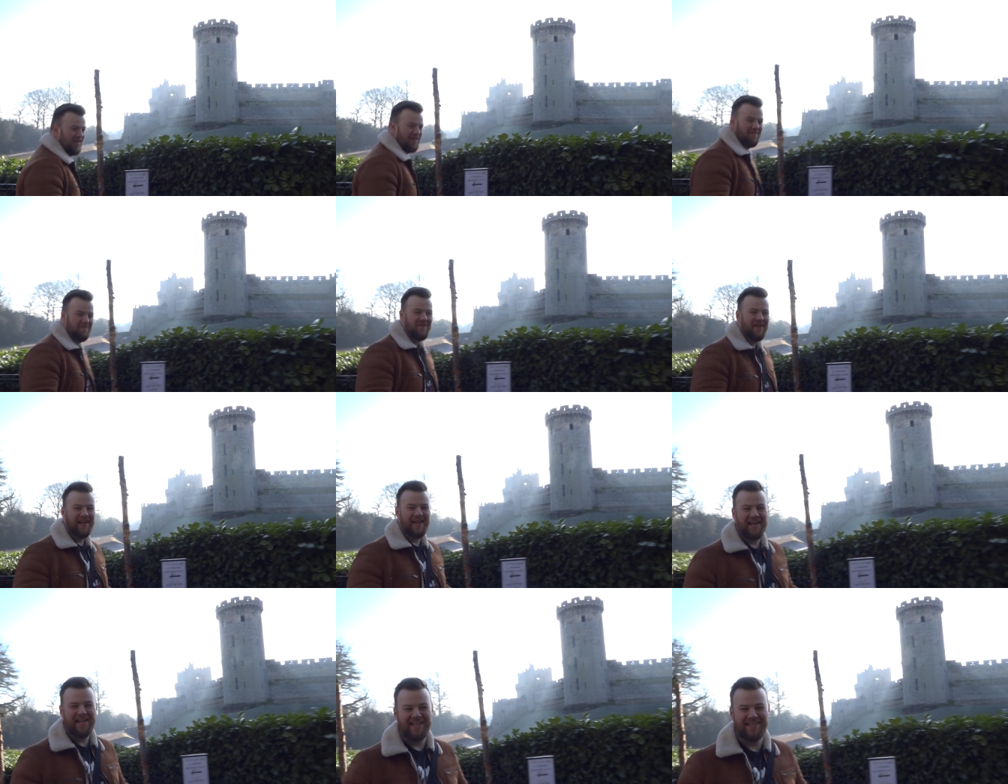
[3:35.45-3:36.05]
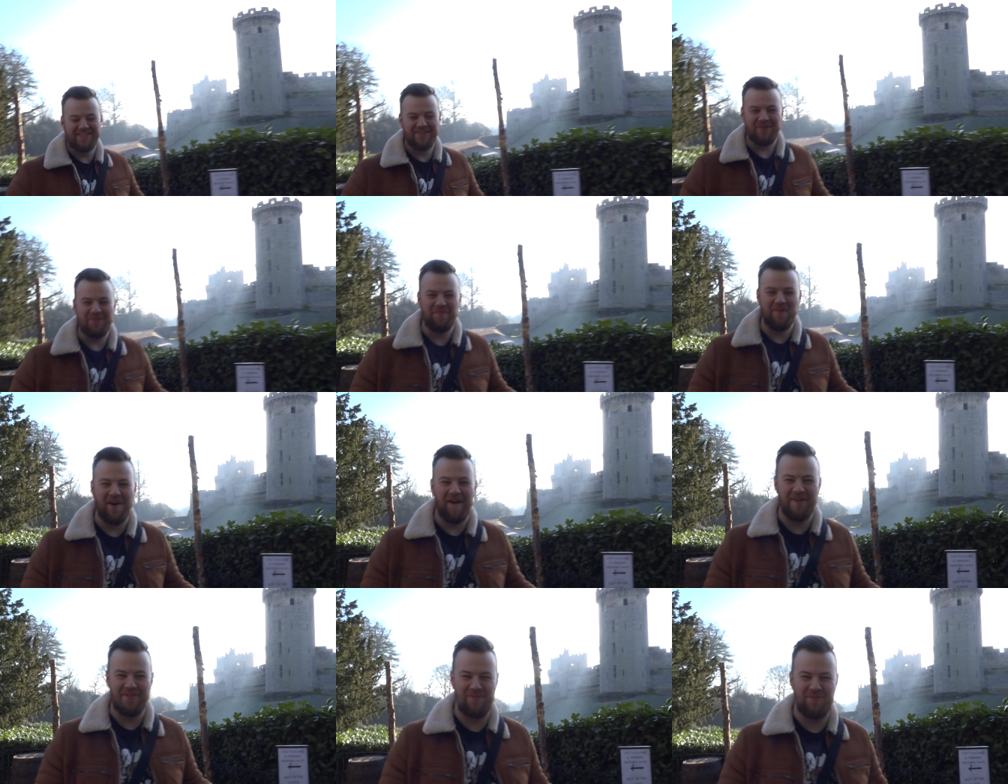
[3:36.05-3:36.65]
Immediately, two
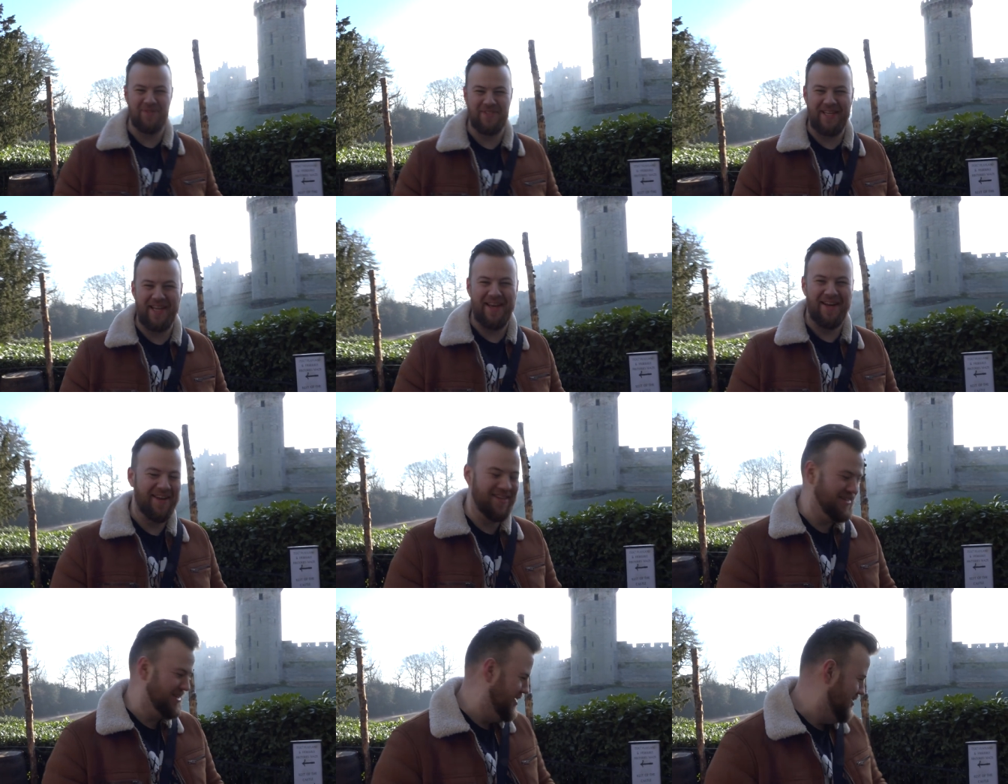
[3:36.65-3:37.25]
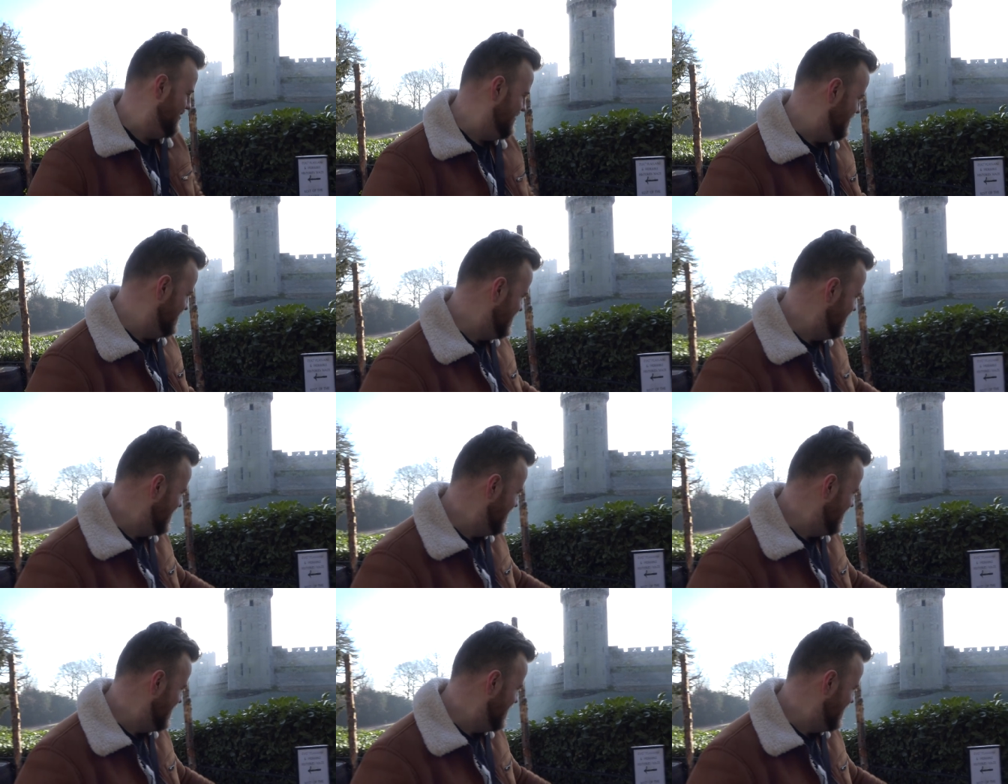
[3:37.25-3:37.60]
parts present ourselves: